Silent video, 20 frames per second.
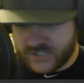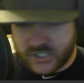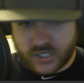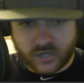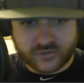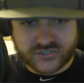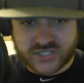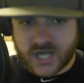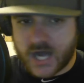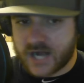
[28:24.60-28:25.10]
know,
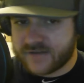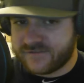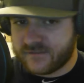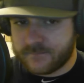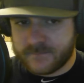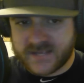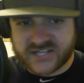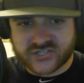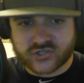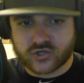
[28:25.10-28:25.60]
Donovan
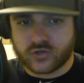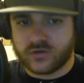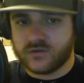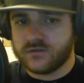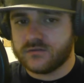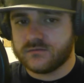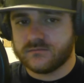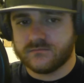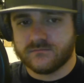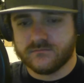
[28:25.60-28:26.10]

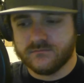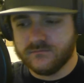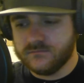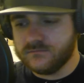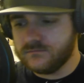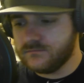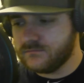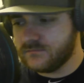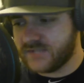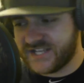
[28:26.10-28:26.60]
Mitchell
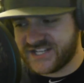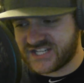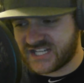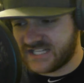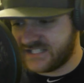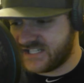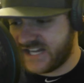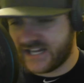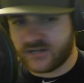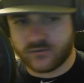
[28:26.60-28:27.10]
is
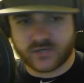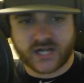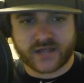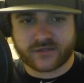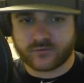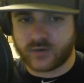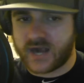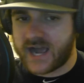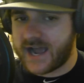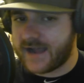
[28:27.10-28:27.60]
continuing to
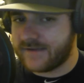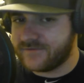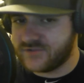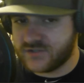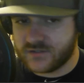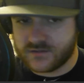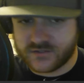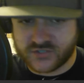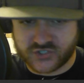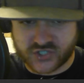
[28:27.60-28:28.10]
thrive.
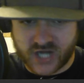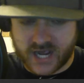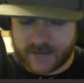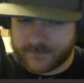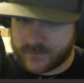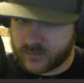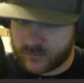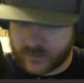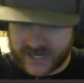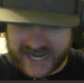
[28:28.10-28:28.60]
Ja
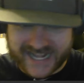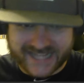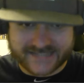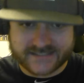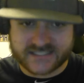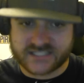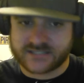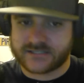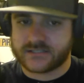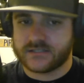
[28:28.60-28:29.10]

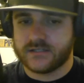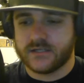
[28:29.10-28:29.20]
Morant.